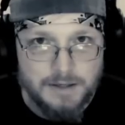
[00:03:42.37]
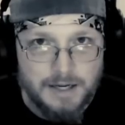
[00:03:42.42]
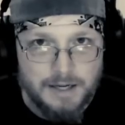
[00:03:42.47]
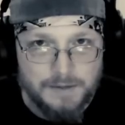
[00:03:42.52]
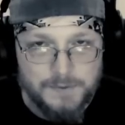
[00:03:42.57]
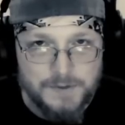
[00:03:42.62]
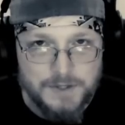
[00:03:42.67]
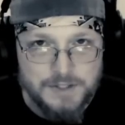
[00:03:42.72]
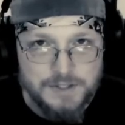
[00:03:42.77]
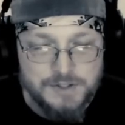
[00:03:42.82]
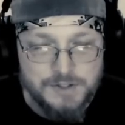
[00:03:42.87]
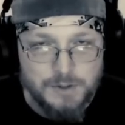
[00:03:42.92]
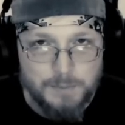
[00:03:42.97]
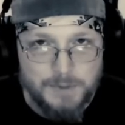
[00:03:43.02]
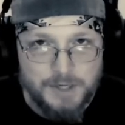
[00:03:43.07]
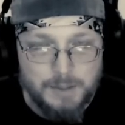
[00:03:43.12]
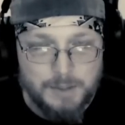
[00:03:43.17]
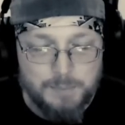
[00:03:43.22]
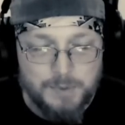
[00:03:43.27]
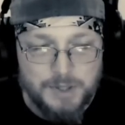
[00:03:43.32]
I think so
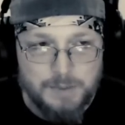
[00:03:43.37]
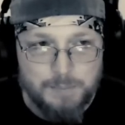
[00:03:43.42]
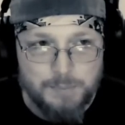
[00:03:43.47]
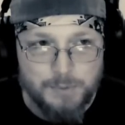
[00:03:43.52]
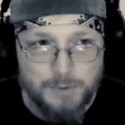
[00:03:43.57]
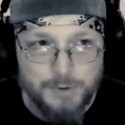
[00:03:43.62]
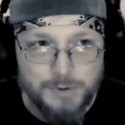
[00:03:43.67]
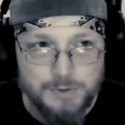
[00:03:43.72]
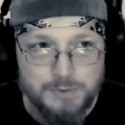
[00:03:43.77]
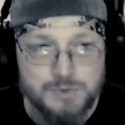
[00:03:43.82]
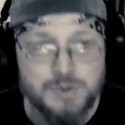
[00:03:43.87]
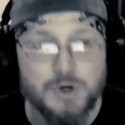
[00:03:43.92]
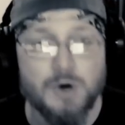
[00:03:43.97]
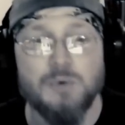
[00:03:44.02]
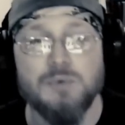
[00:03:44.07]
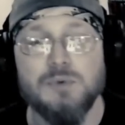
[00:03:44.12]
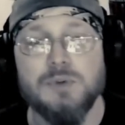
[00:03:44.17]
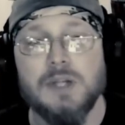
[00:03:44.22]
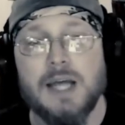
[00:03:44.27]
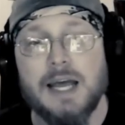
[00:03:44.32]
many people who
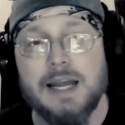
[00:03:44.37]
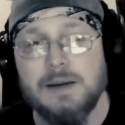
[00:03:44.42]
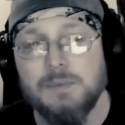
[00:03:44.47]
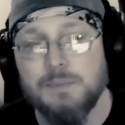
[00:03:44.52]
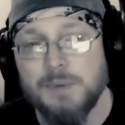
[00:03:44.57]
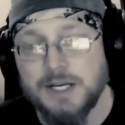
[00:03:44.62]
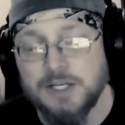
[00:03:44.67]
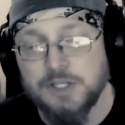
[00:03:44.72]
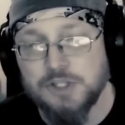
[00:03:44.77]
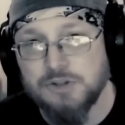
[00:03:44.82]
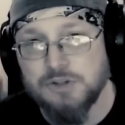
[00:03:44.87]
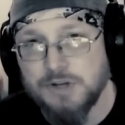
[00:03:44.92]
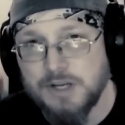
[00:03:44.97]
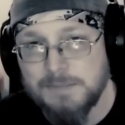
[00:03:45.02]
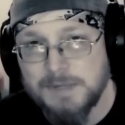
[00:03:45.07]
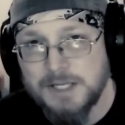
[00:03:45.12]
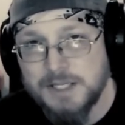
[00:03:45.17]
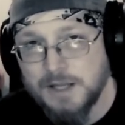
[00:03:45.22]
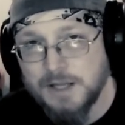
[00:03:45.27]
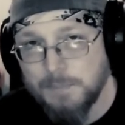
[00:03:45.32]
don't like my
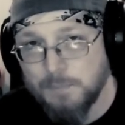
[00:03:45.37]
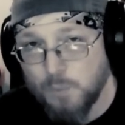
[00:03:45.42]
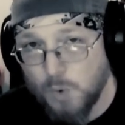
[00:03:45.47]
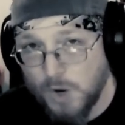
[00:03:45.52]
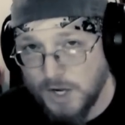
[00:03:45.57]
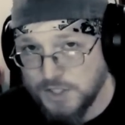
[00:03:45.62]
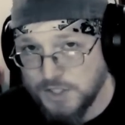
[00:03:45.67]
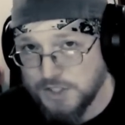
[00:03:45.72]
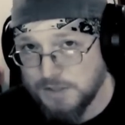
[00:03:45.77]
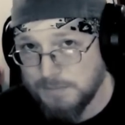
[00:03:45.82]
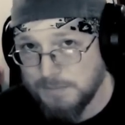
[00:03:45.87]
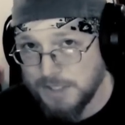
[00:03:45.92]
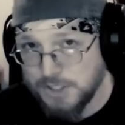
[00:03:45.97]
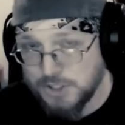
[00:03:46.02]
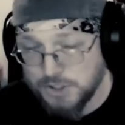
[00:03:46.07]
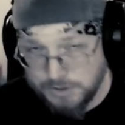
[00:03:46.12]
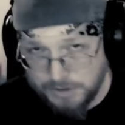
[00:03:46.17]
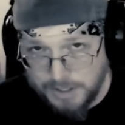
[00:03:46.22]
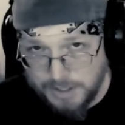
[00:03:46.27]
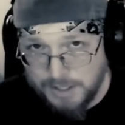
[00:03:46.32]
stream end up watching my
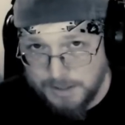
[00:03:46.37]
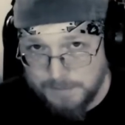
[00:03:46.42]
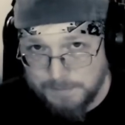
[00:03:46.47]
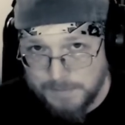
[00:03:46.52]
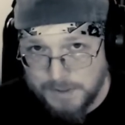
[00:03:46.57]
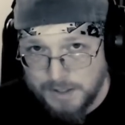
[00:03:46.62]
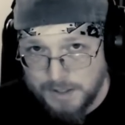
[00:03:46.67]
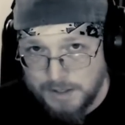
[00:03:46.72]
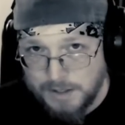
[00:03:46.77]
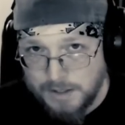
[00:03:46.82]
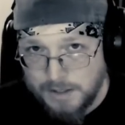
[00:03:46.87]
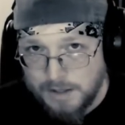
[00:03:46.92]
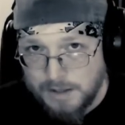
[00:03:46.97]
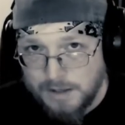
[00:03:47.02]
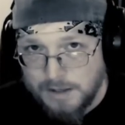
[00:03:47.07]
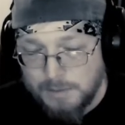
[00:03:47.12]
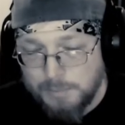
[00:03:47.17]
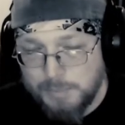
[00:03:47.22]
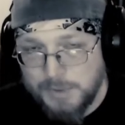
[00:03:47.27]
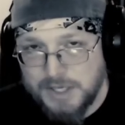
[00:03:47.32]
stream
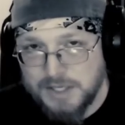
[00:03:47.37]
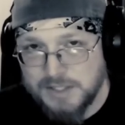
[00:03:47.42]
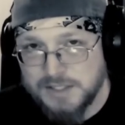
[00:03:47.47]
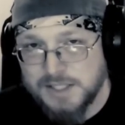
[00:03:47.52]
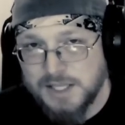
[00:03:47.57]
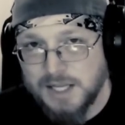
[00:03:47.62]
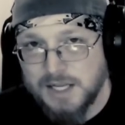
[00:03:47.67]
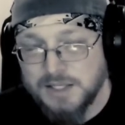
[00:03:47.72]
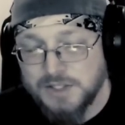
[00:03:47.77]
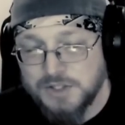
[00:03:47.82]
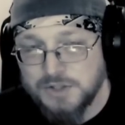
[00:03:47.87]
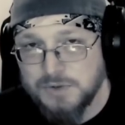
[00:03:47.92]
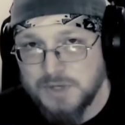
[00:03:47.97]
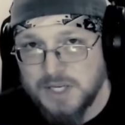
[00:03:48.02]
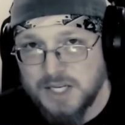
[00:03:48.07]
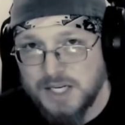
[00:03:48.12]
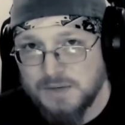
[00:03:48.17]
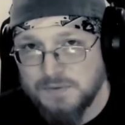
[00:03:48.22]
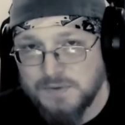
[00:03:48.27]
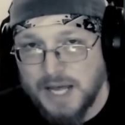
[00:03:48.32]
because they do
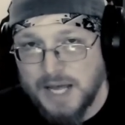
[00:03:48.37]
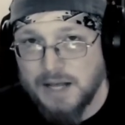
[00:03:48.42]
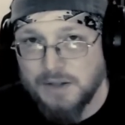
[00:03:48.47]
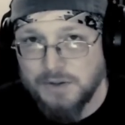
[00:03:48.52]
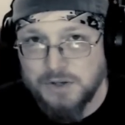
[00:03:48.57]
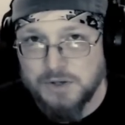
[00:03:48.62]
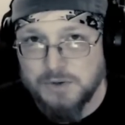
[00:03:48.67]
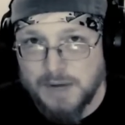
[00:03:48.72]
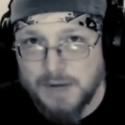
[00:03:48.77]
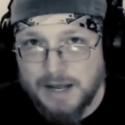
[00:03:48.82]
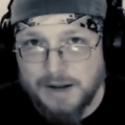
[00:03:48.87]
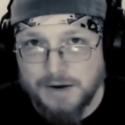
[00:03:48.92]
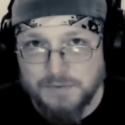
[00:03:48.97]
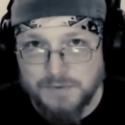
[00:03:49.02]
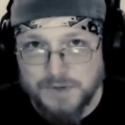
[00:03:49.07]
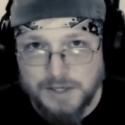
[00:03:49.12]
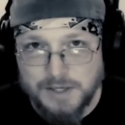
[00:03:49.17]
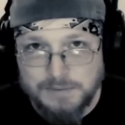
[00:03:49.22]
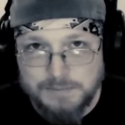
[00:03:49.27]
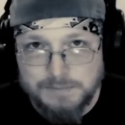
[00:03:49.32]
get a value out of
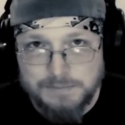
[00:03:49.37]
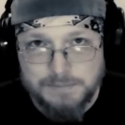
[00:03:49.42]
it.